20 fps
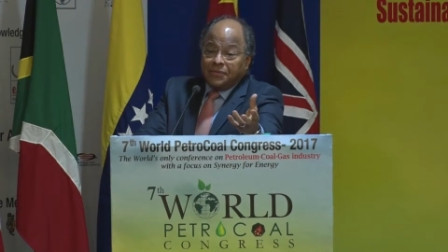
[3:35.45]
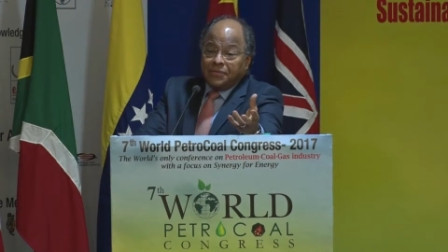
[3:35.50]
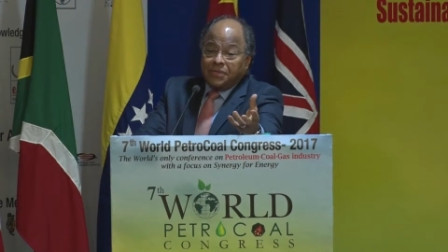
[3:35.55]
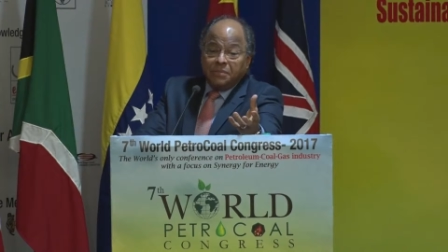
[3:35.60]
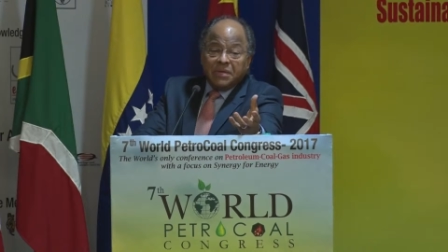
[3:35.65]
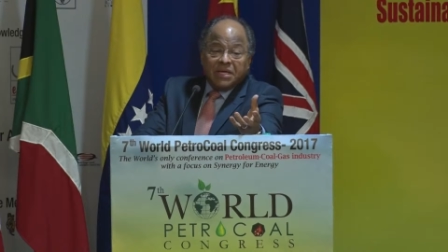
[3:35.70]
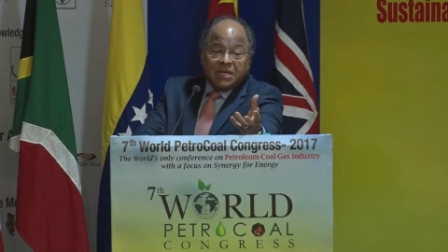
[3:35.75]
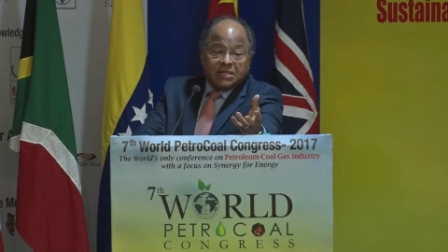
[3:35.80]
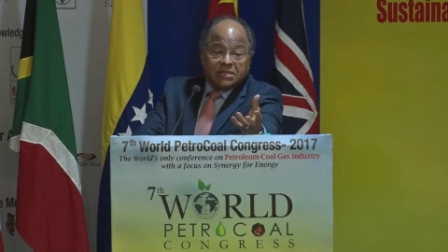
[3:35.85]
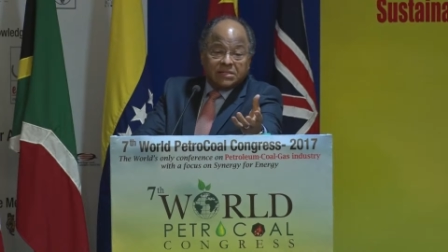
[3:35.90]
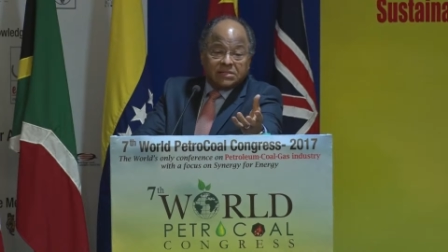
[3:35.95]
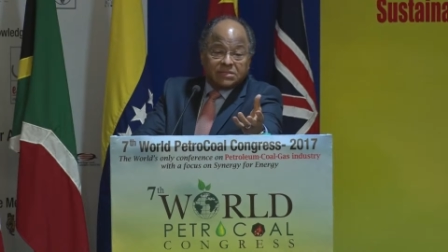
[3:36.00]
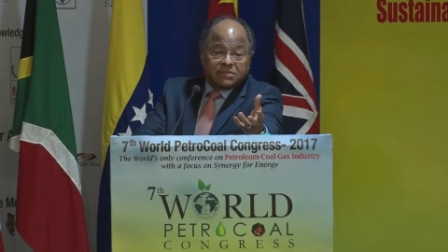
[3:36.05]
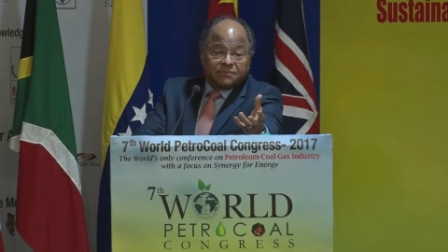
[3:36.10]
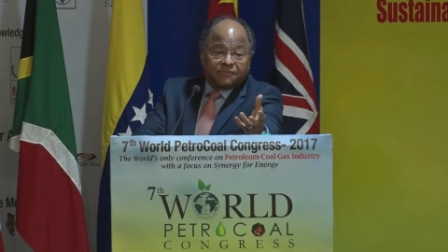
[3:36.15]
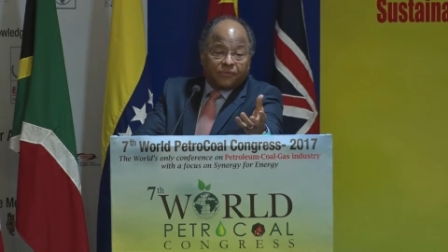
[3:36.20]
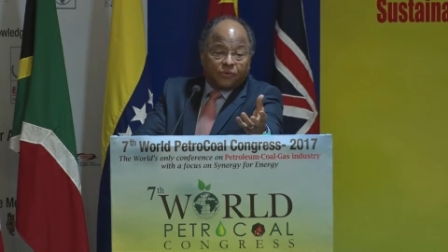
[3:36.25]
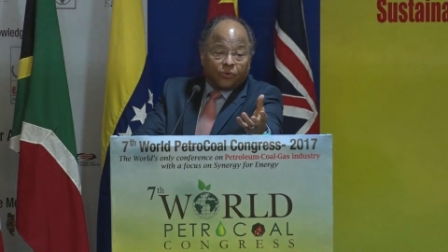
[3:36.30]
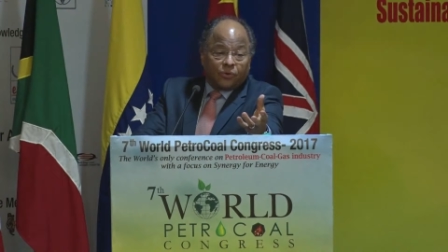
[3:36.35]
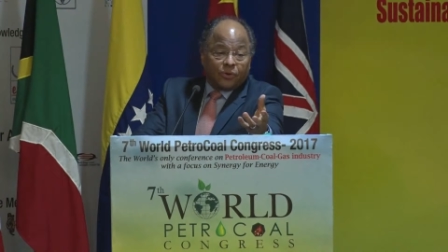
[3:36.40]
the
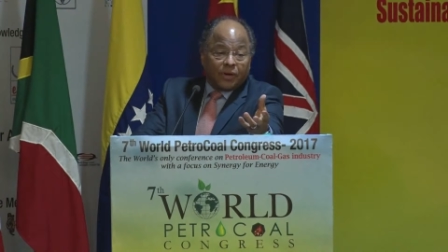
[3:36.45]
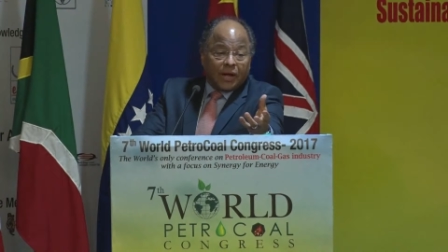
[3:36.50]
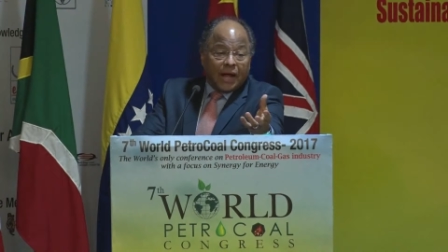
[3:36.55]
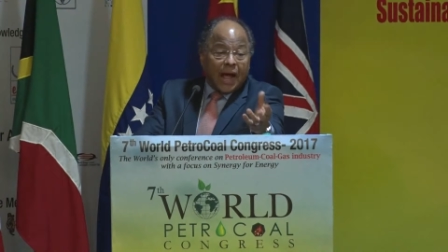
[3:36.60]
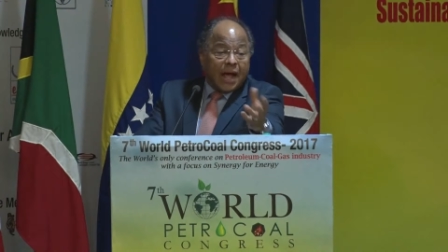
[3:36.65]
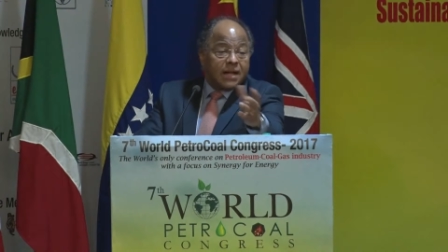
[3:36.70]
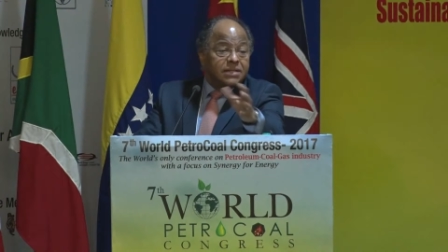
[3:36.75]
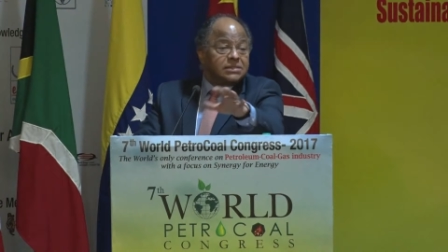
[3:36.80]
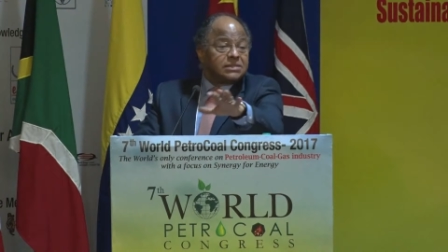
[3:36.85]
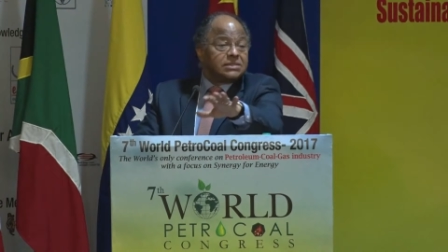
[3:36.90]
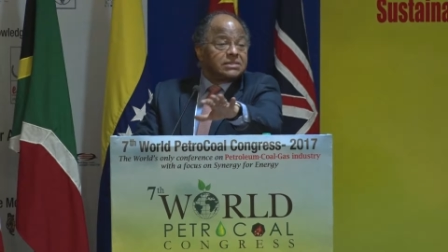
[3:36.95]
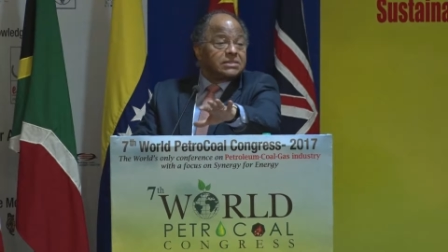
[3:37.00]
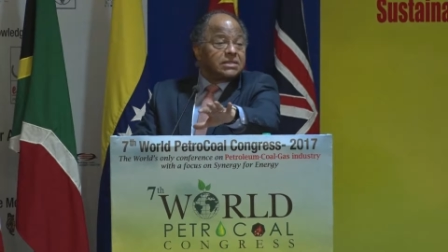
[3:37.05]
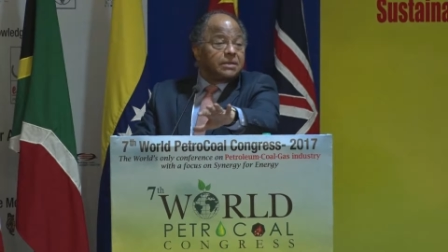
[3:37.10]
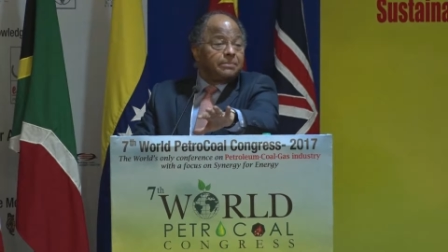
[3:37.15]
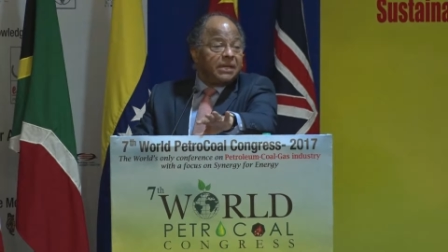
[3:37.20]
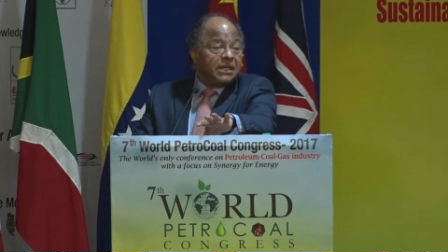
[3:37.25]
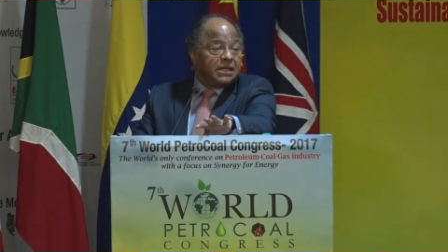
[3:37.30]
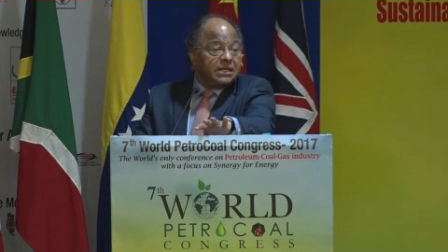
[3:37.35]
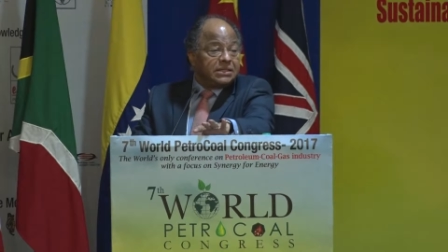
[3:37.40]
means for
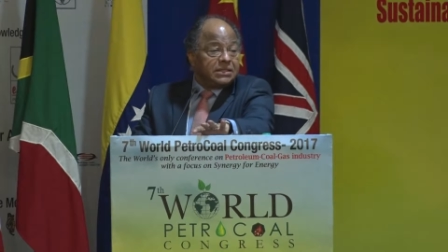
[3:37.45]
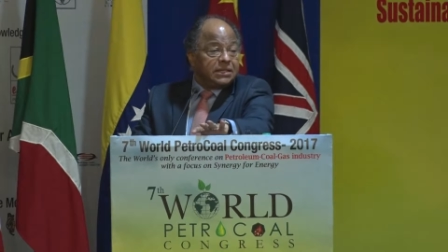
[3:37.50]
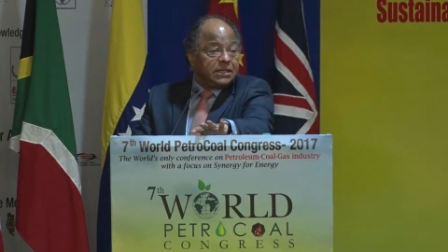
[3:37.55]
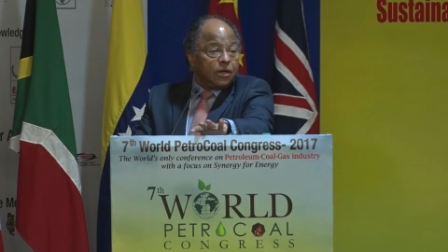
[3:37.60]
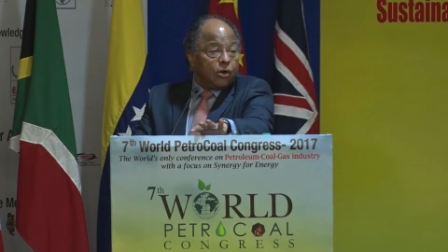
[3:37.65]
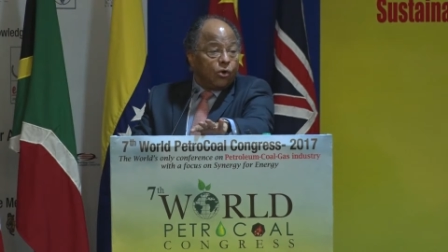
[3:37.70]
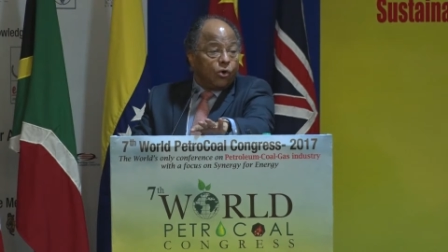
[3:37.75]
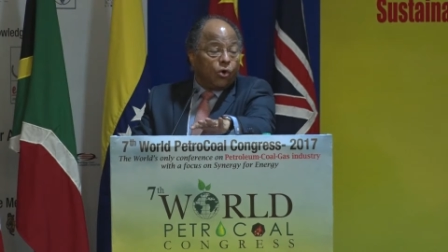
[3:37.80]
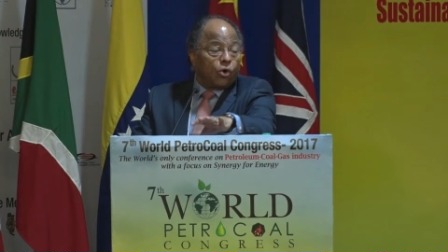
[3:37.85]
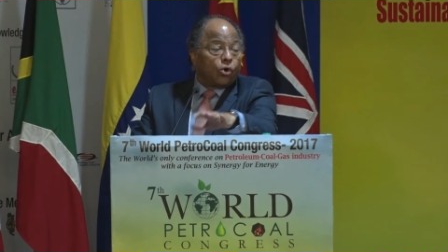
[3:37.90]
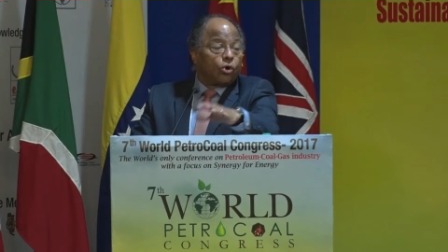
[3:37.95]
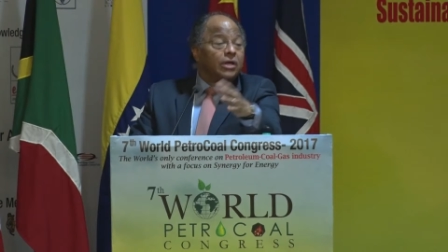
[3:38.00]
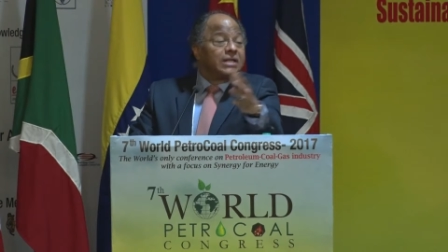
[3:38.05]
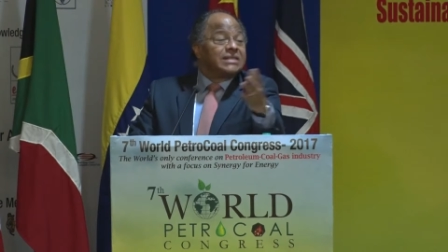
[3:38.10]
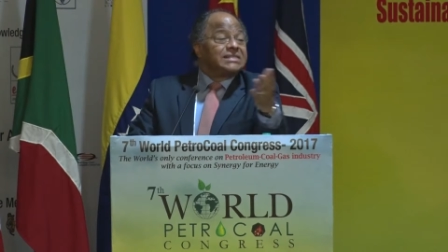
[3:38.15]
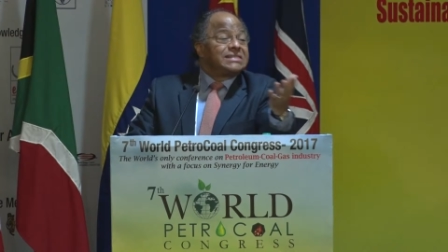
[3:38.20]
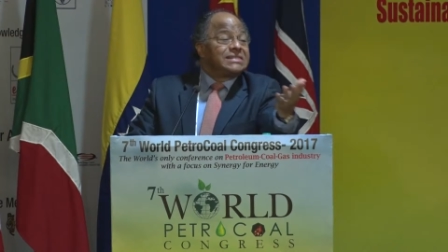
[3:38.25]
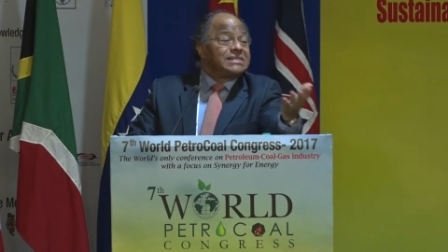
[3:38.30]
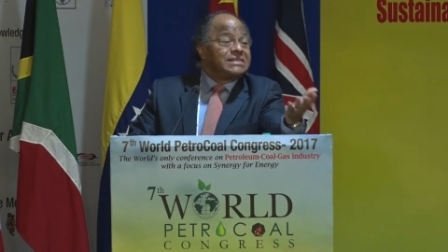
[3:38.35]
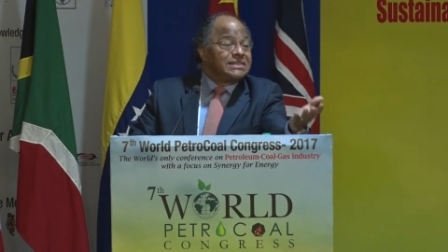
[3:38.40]
instability
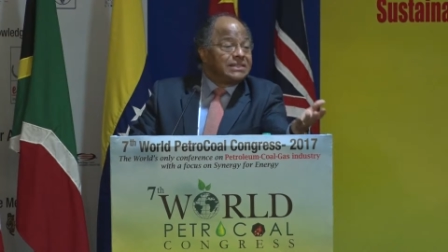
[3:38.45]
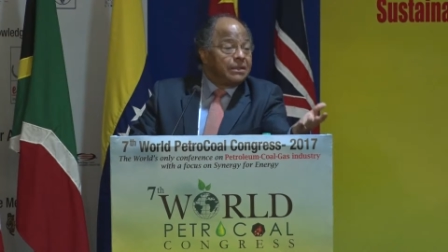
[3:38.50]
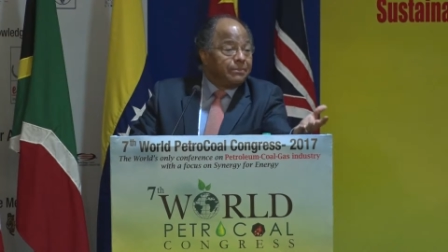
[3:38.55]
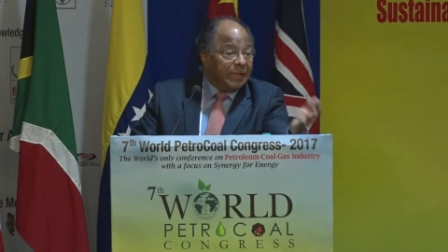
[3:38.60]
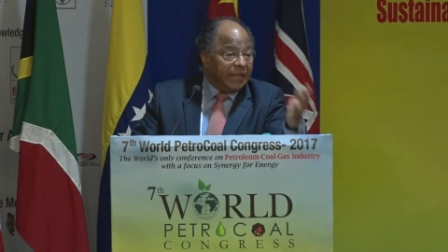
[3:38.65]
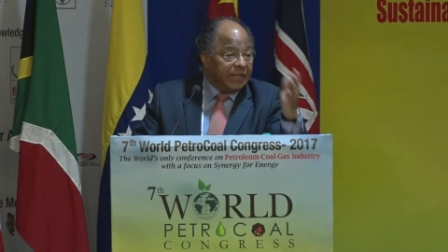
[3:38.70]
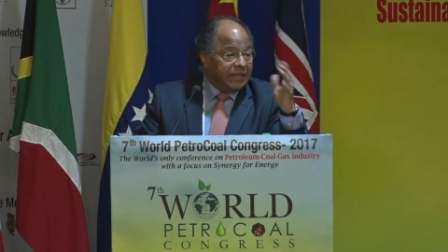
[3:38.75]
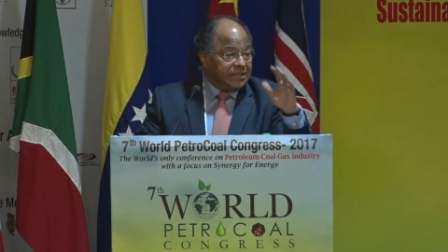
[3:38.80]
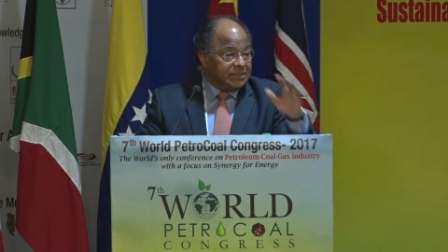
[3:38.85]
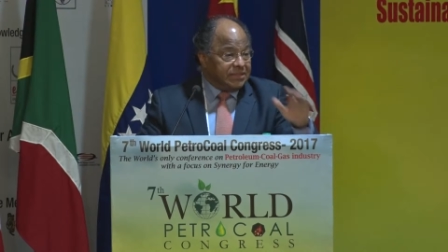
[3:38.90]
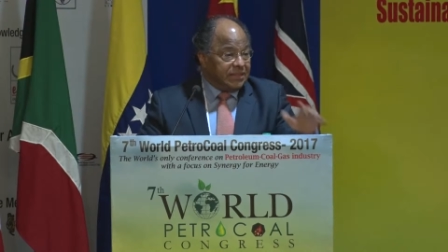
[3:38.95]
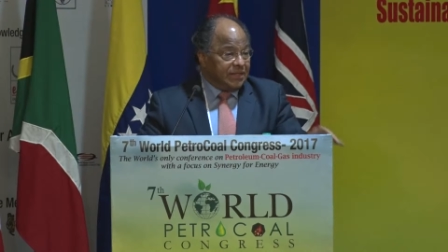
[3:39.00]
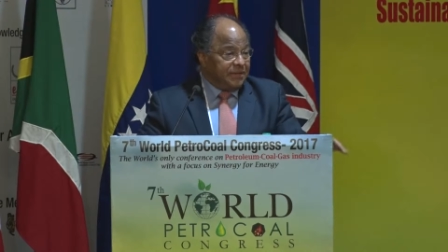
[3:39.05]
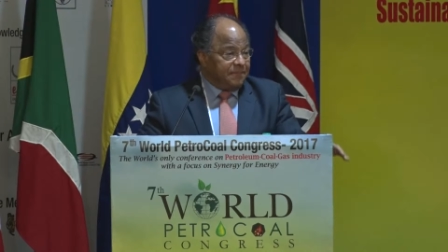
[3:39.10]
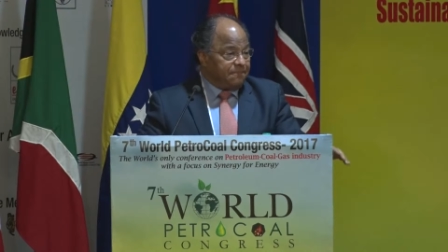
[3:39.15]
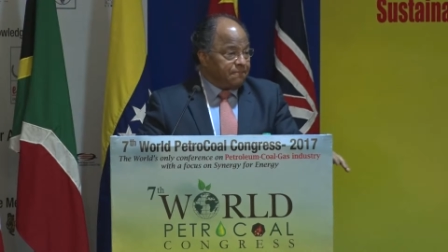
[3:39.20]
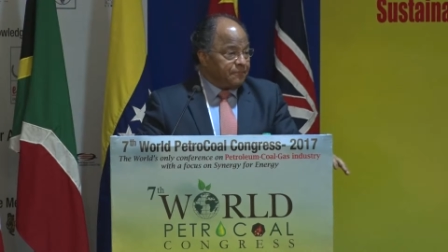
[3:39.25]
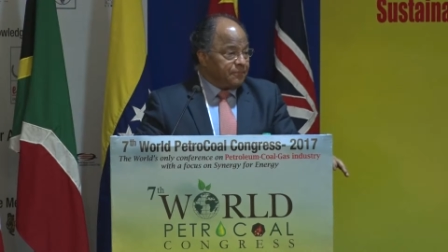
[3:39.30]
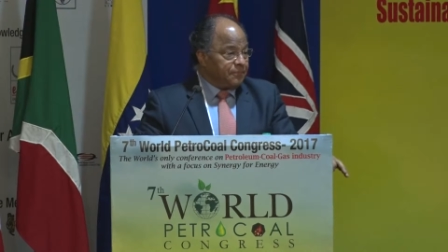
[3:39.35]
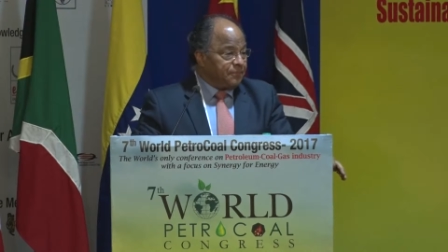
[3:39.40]
or
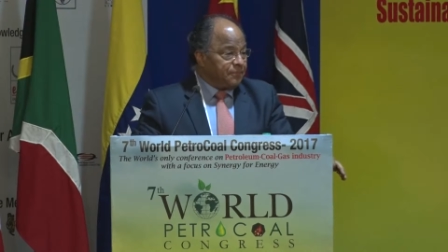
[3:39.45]
stability?